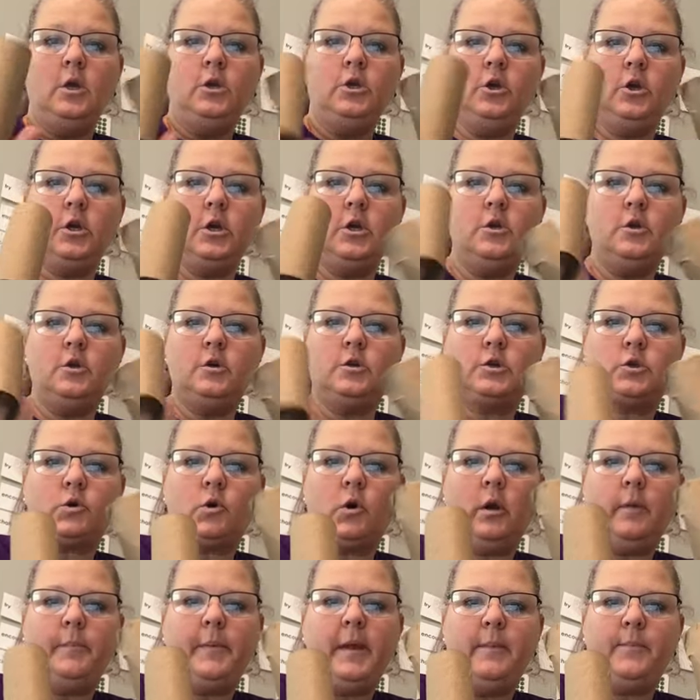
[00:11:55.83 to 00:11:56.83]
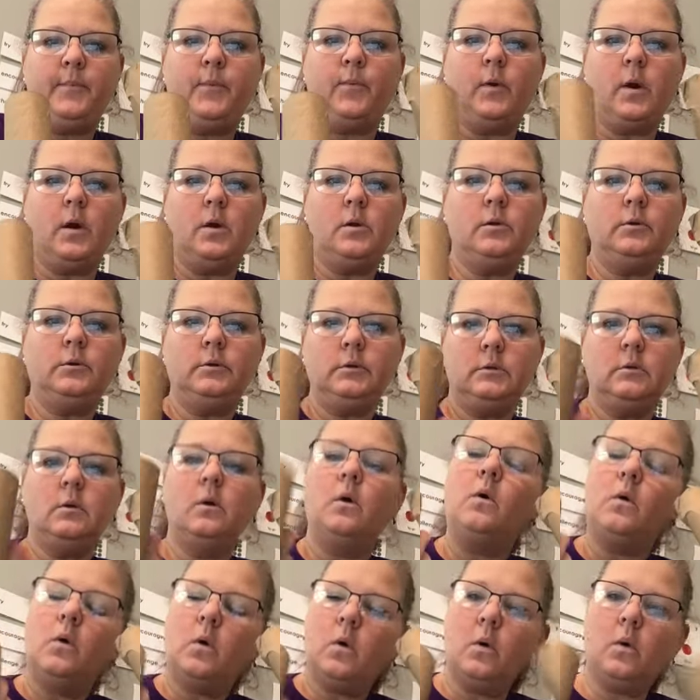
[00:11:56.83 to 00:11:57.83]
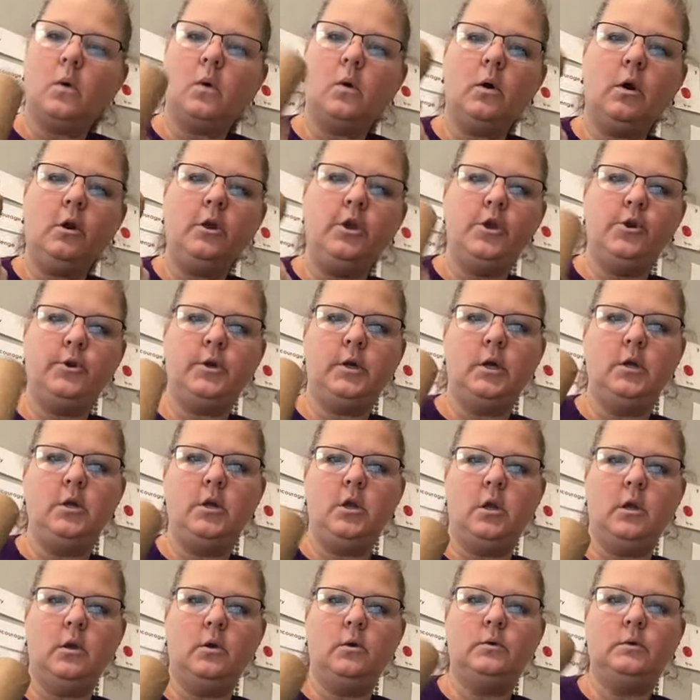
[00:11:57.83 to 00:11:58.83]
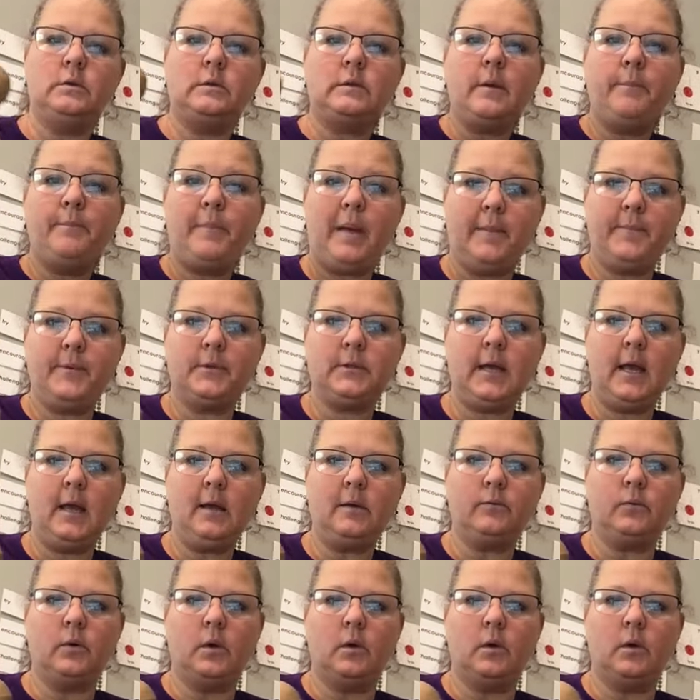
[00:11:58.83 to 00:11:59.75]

You can use toilet paper rolls, or you can use paper towel